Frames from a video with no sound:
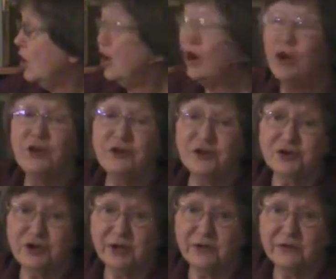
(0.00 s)
on the
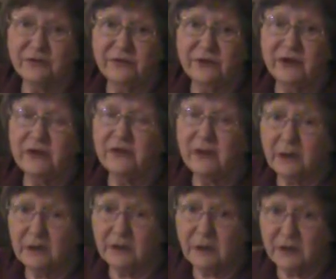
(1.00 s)
shelf, and
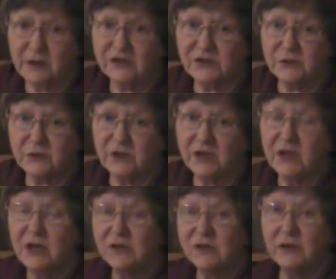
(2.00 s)
then that's Dewey.
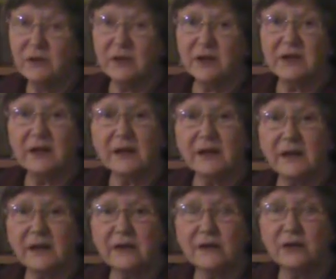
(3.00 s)
So they
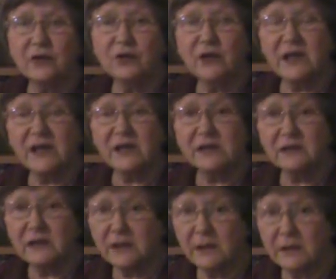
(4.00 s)
go hand in
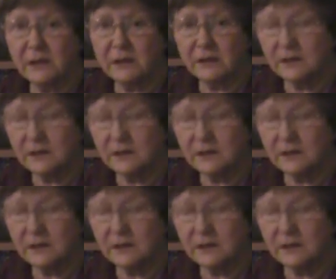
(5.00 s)
hand.